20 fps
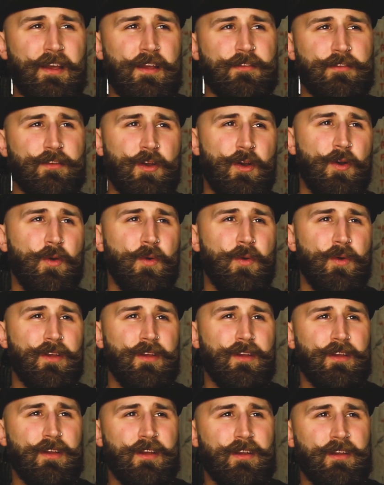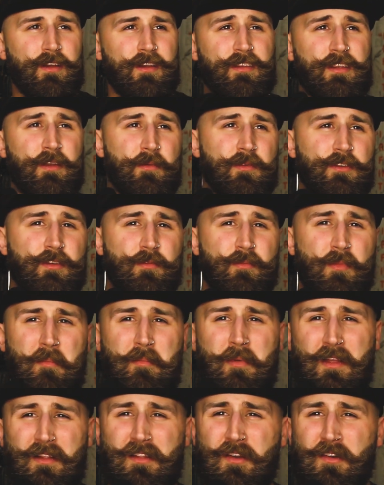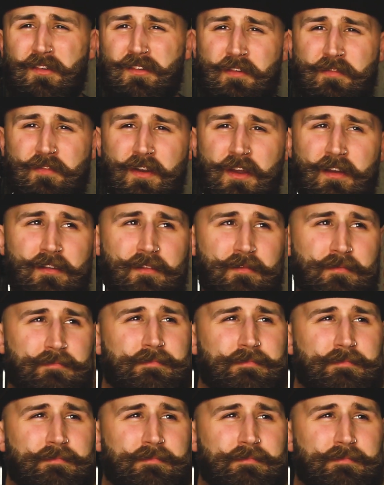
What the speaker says: So these images might be a little different,